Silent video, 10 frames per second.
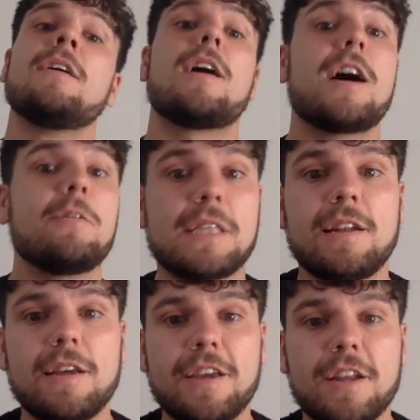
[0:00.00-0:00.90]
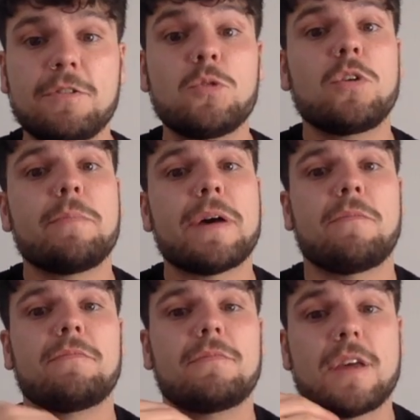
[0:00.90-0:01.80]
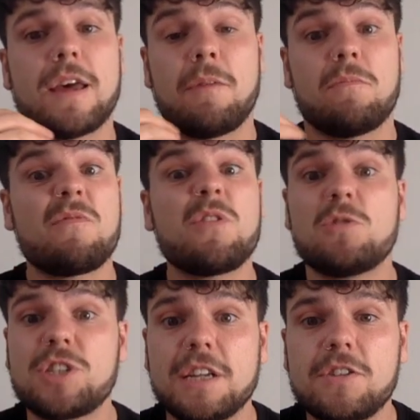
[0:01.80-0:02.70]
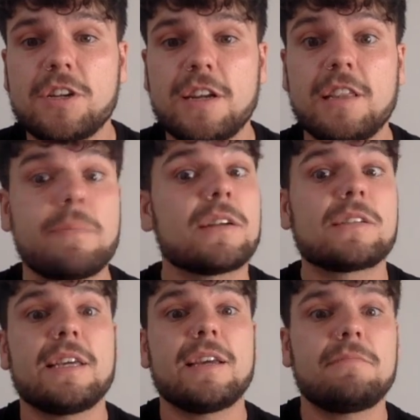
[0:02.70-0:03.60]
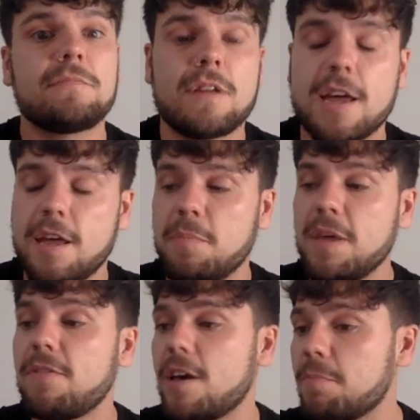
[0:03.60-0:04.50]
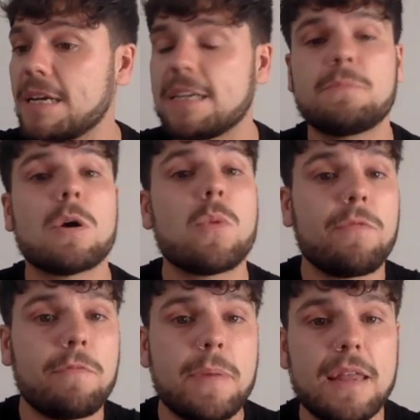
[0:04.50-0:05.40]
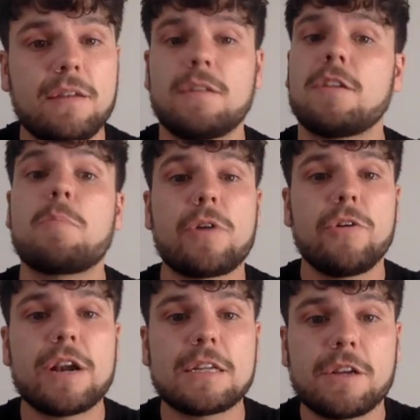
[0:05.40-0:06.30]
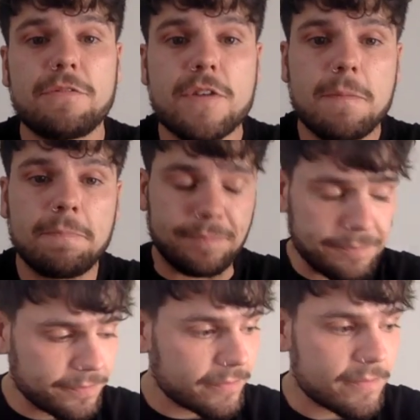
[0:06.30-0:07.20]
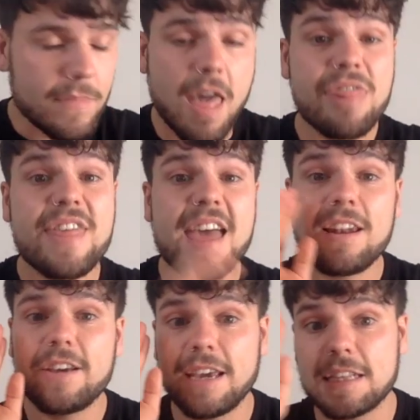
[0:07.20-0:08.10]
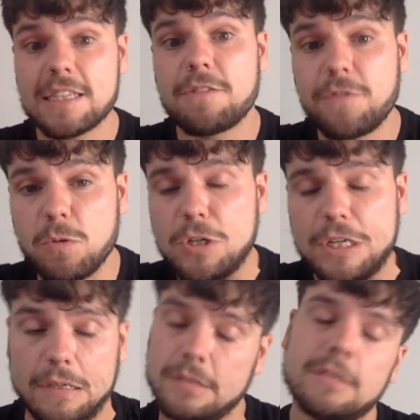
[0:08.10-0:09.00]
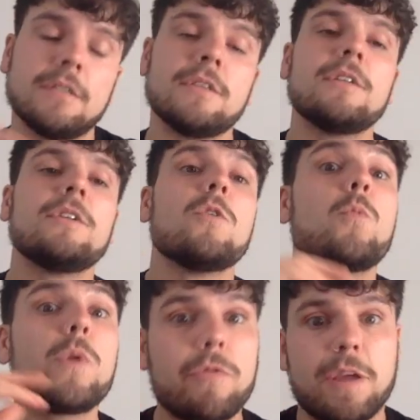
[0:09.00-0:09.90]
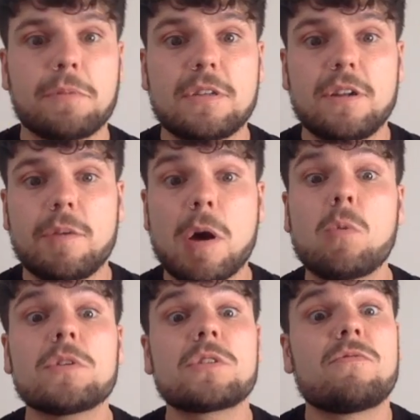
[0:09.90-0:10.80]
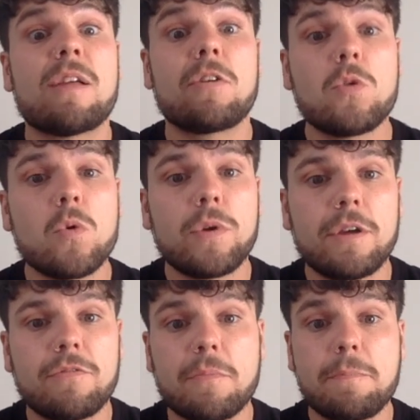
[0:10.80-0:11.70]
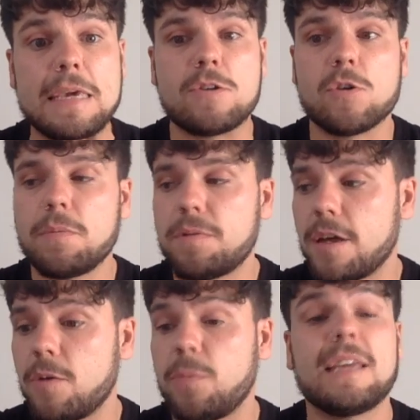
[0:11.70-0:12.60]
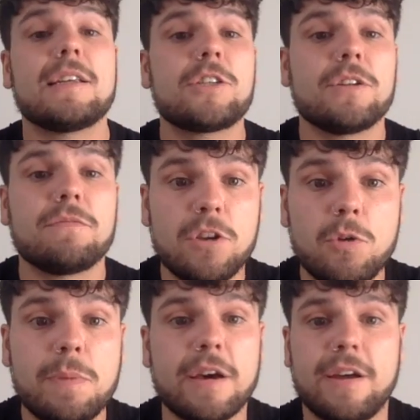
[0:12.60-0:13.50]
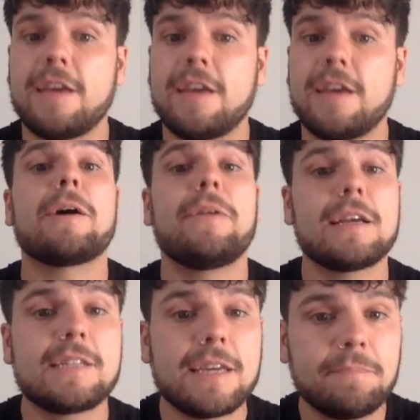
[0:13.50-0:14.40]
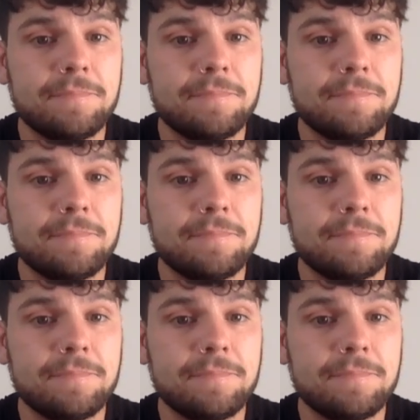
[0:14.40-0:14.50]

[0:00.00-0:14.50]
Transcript: I was then lucky enough to talk about Future Shift's journey in the past year, giving updates about where we've been and our progress so far. Then looking into the future, we were able to look about what's around the corner from B Corp with the addition of the new BIA coming out next year.